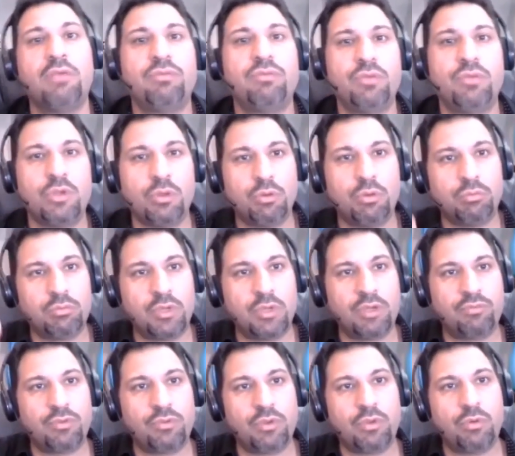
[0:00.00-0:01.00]
If you,
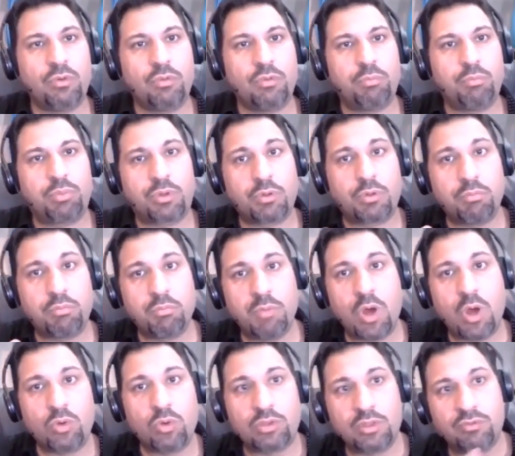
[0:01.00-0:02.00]
if you
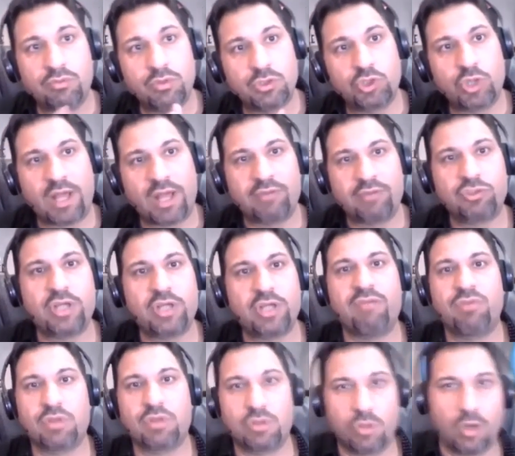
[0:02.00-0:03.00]
promote, if you drive
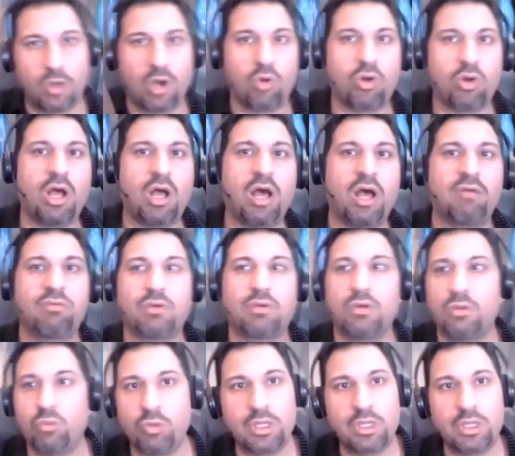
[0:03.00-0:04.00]
traffic to our
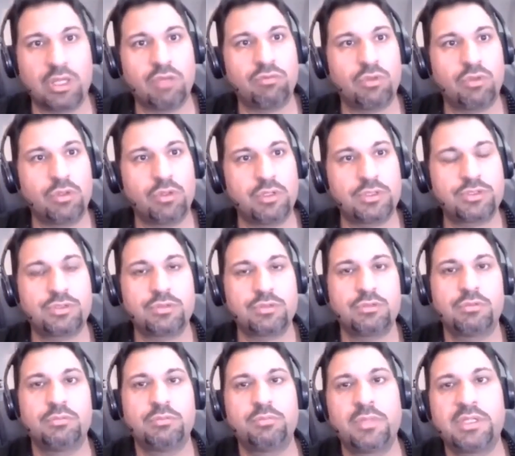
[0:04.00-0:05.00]
offer, we give you
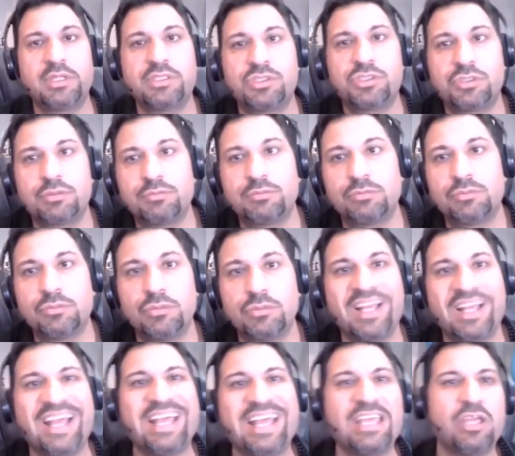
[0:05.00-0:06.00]
this much.
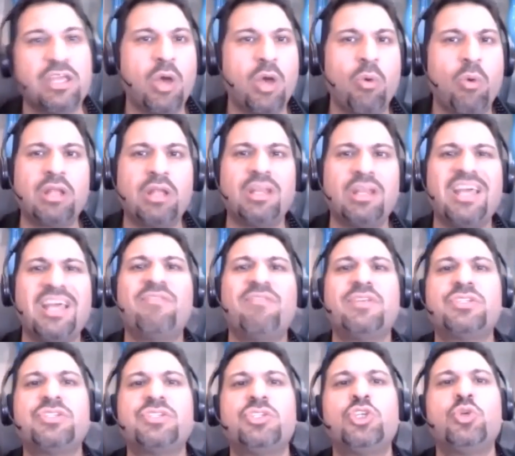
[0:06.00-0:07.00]
You know what?
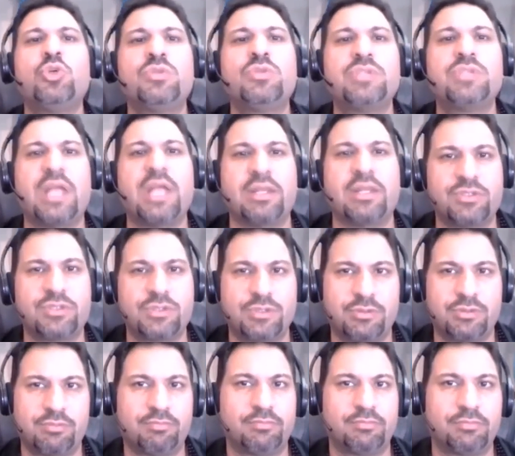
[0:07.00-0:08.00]
If it's two
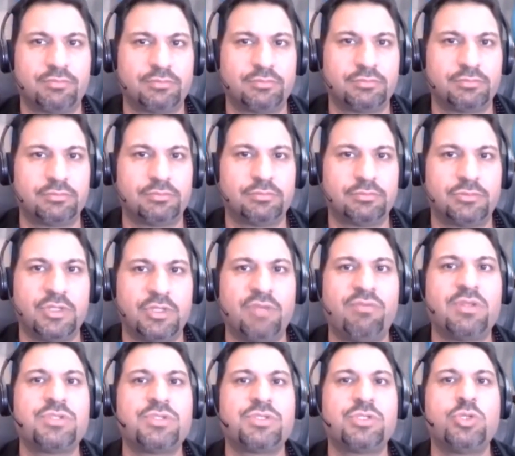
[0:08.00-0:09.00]
cents,
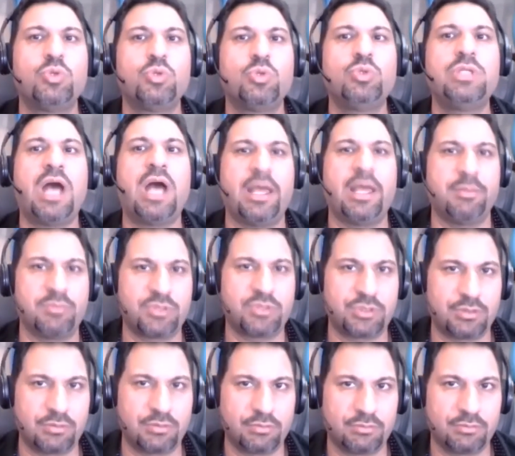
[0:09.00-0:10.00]
if it's two
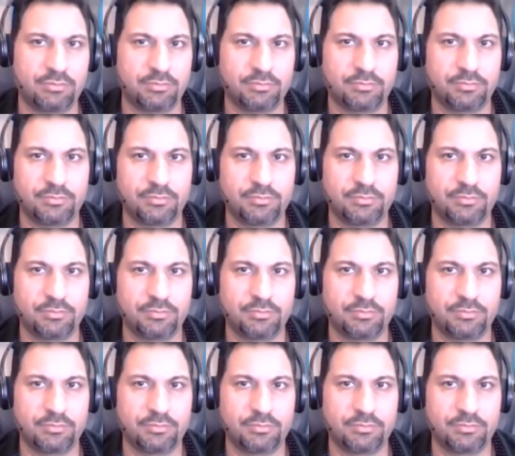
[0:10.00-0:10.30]
dimes,